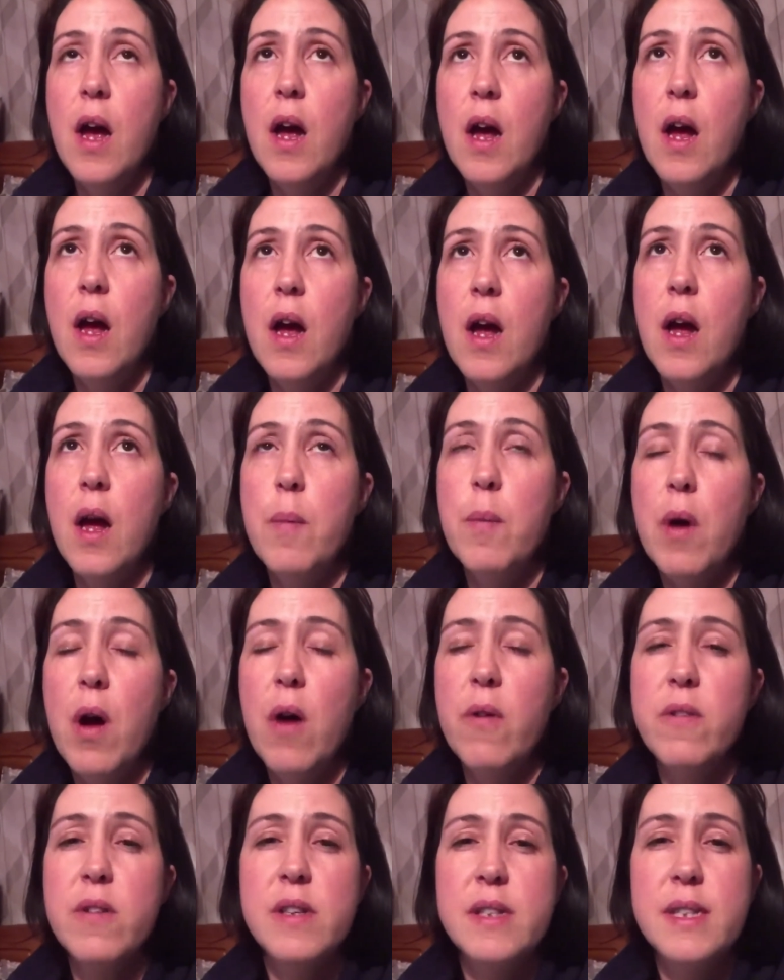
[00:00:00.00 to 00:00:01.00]

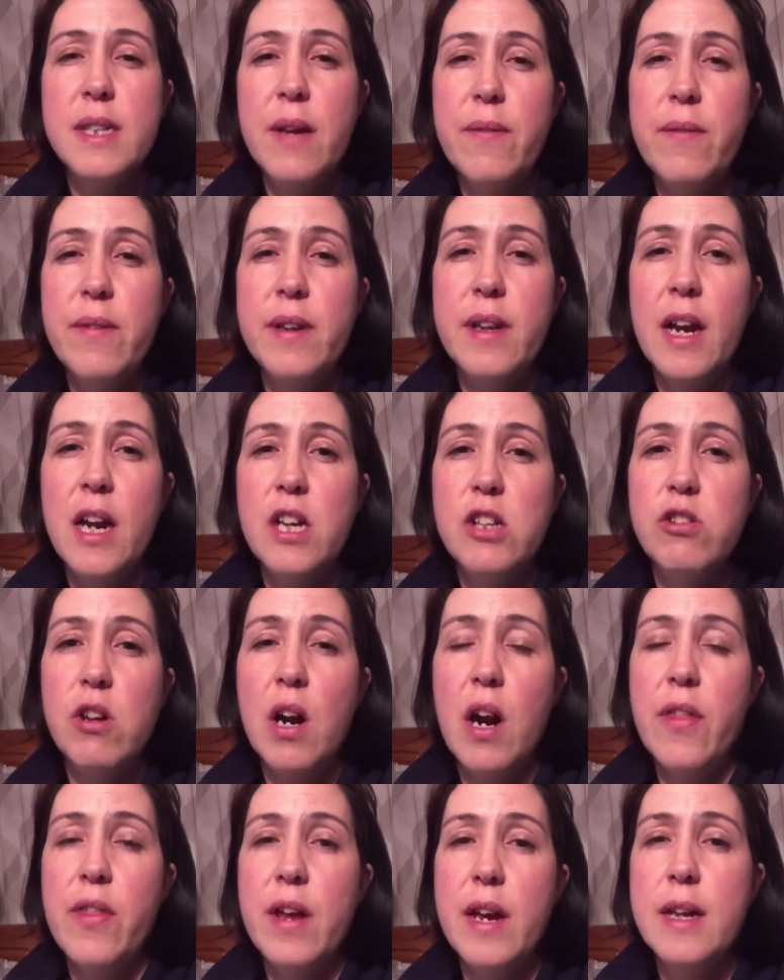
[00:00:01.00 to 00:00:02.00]
After the 7-day
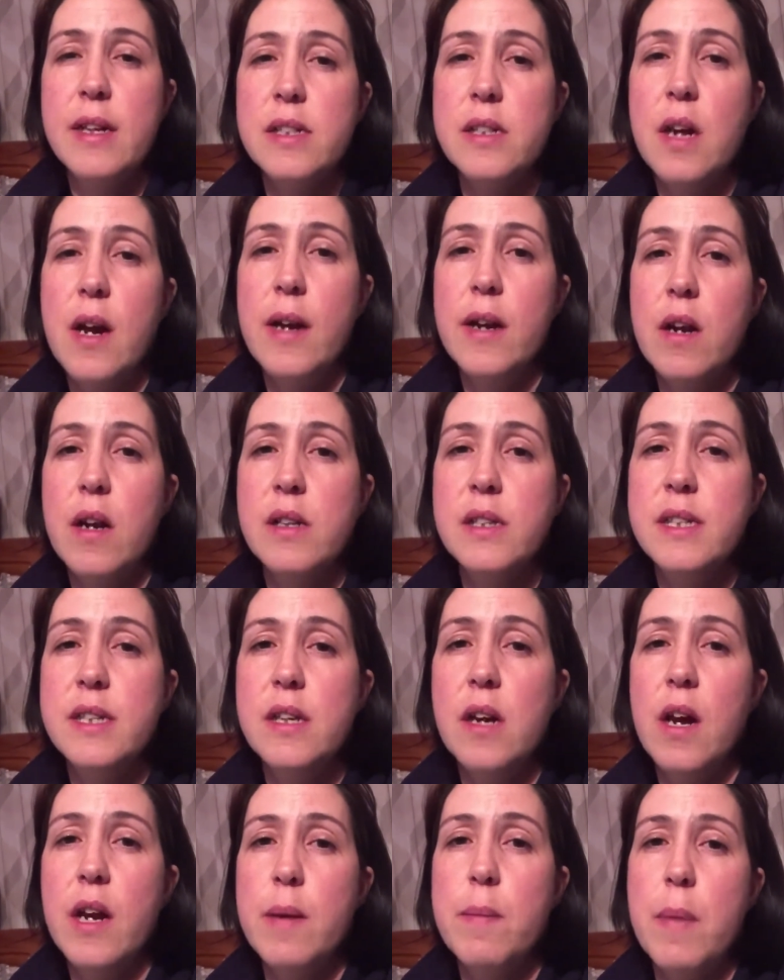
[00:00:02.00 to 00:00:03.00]
trial, I think it's
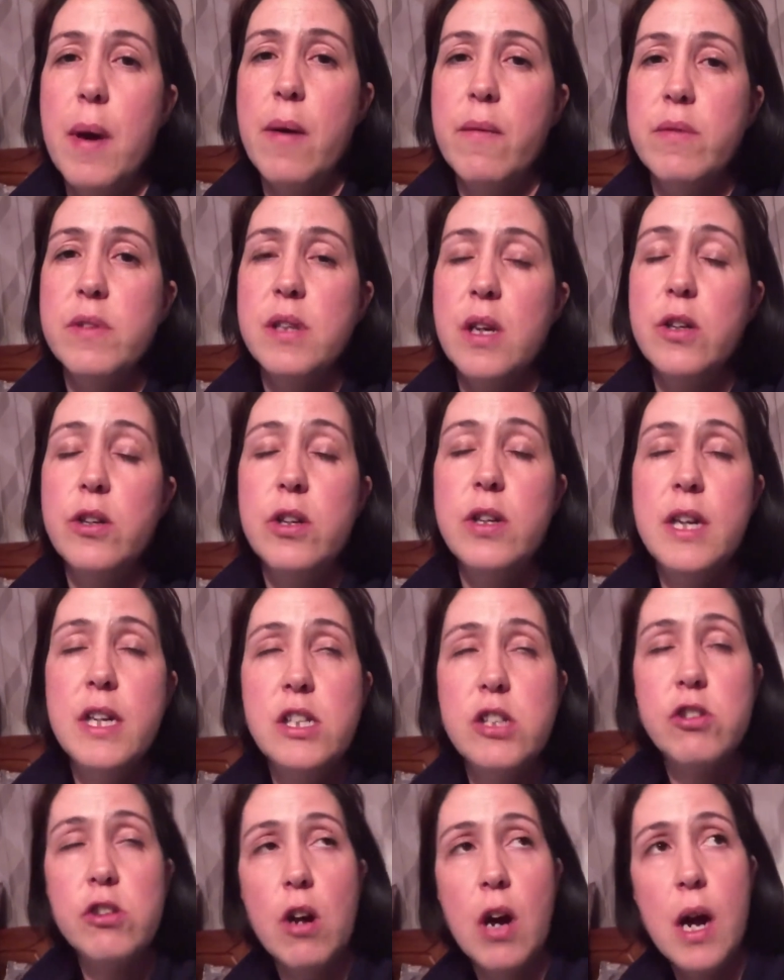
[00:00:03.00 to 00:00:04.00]
$9.99 a month. So I do
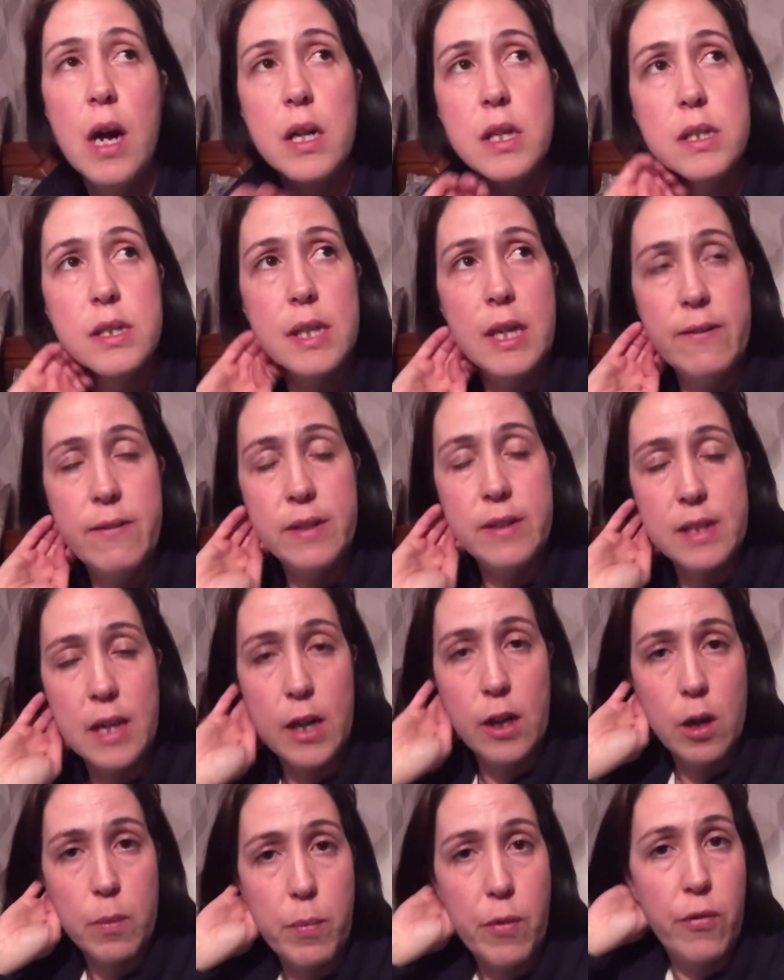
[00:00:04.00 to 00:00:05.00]
need to try it to see if it's
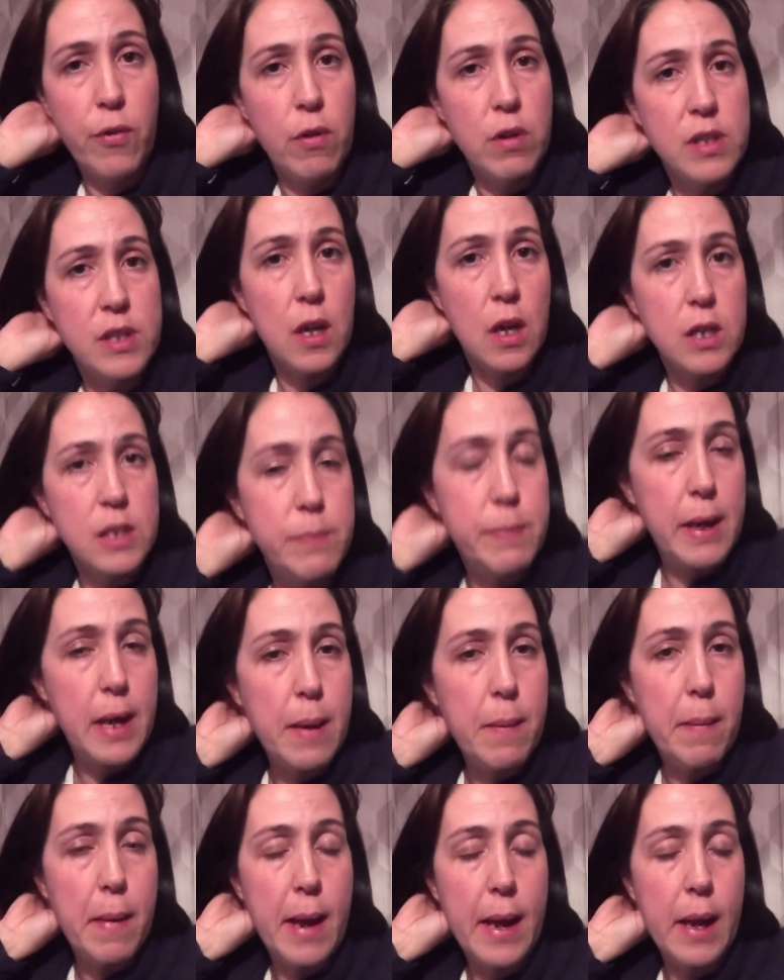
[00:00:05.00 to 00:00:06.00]
any good before it starts
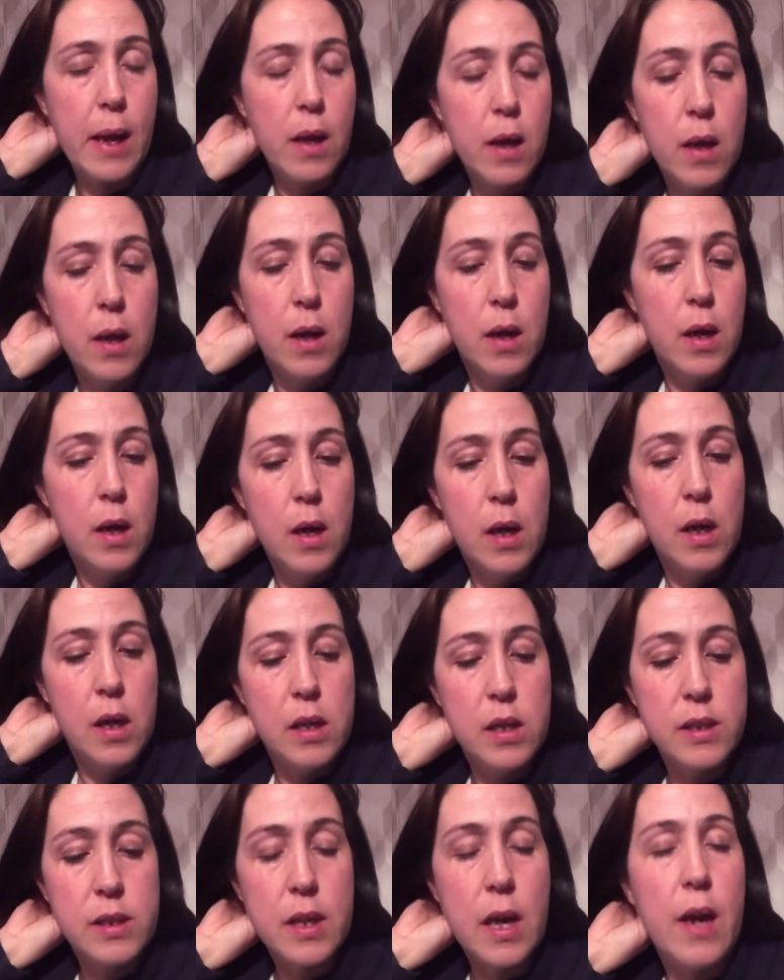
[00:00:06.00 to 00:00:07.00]
billing me.
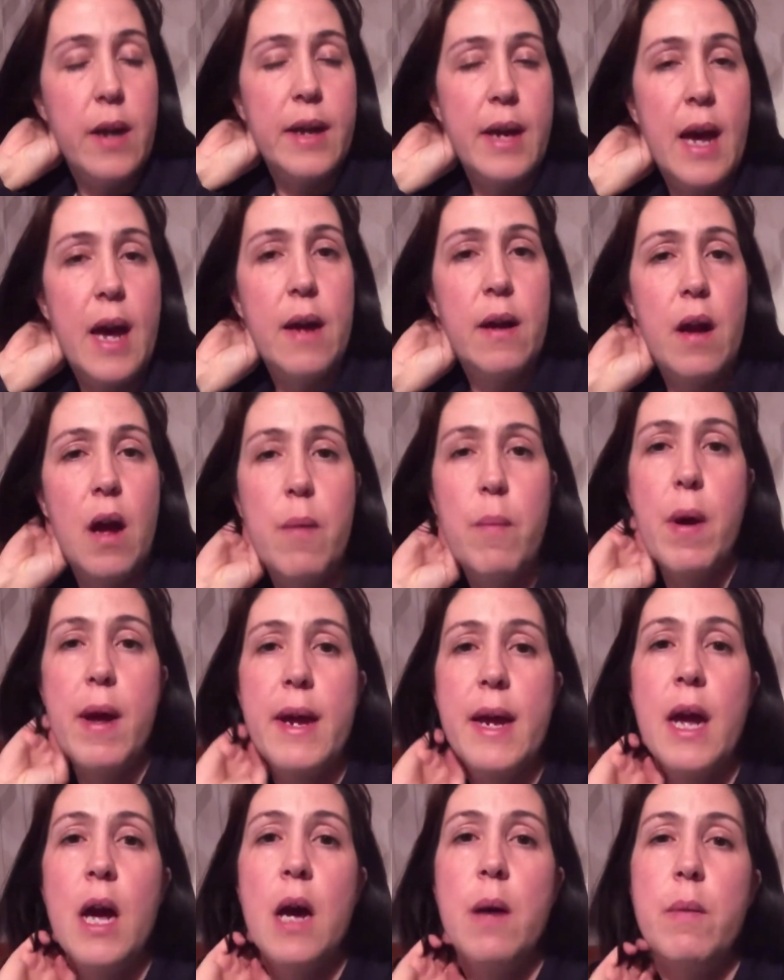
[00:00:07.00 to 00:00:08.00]
So yeah, I
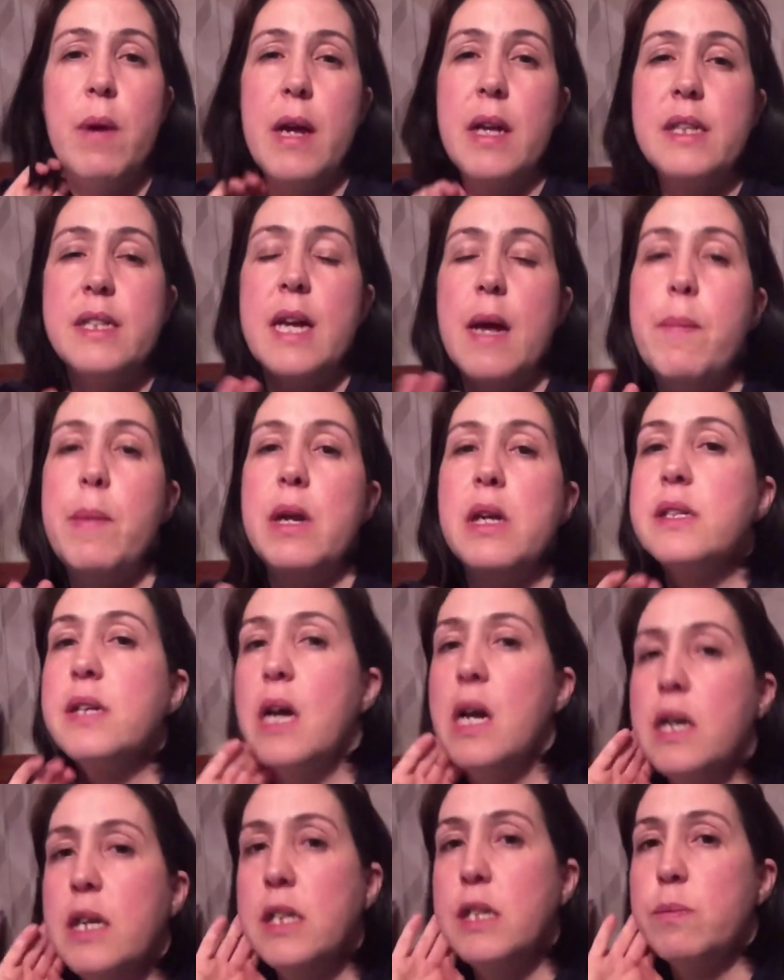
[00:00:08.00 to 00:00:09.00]
might get up like 10 minutes
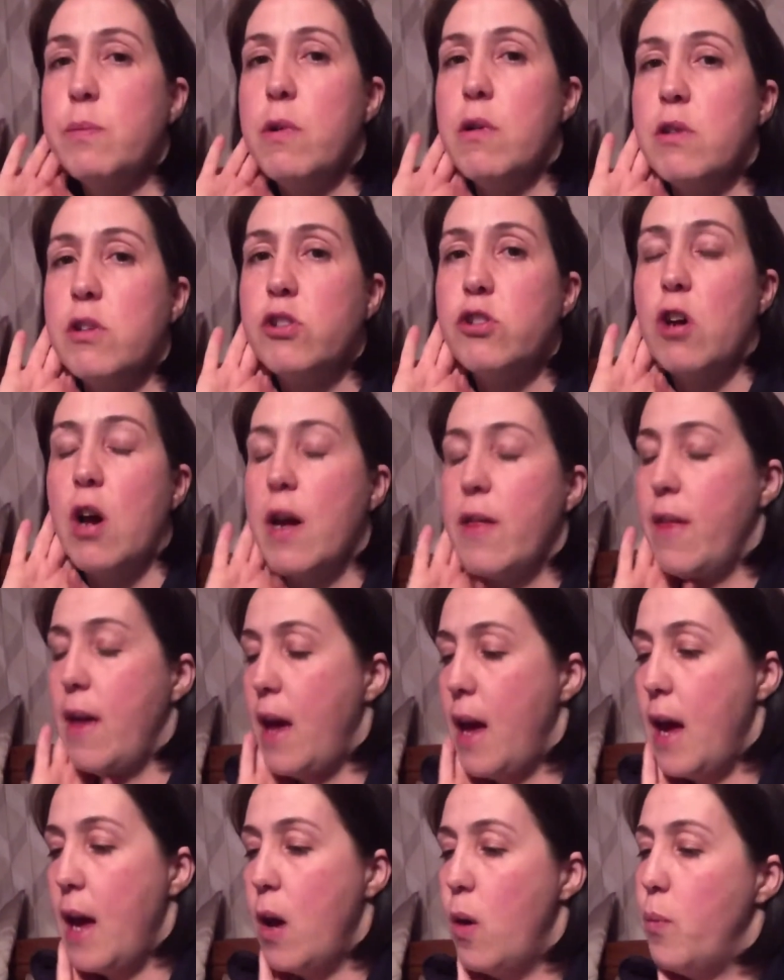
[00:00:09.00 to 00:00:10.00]
early tomorrow and try
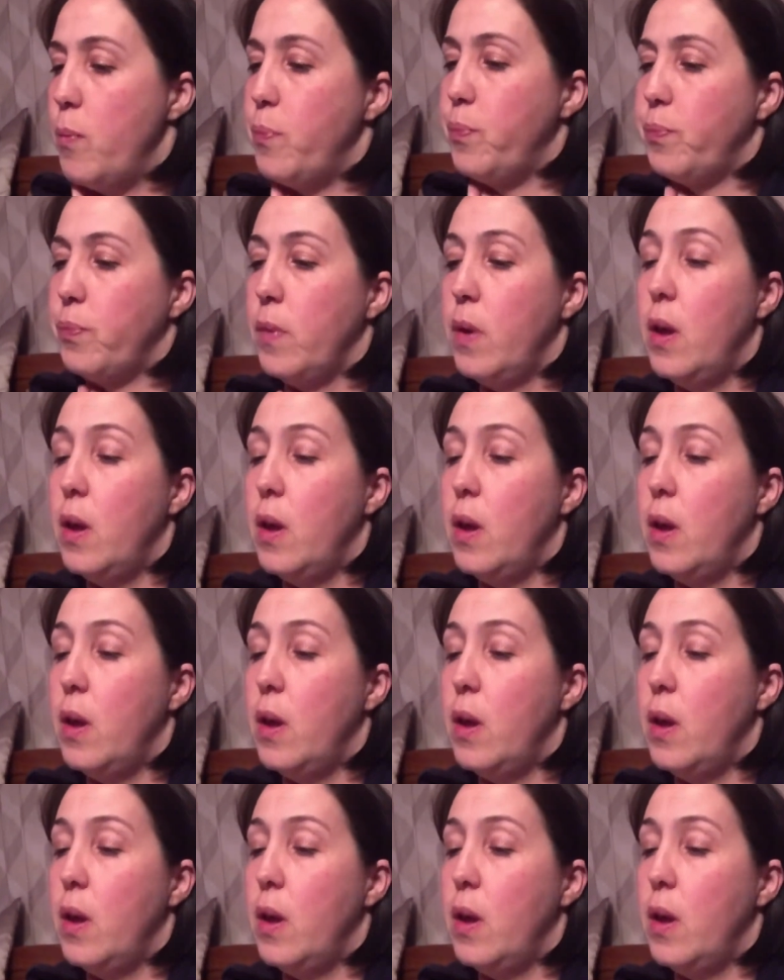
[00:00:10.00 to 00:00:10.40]
that out.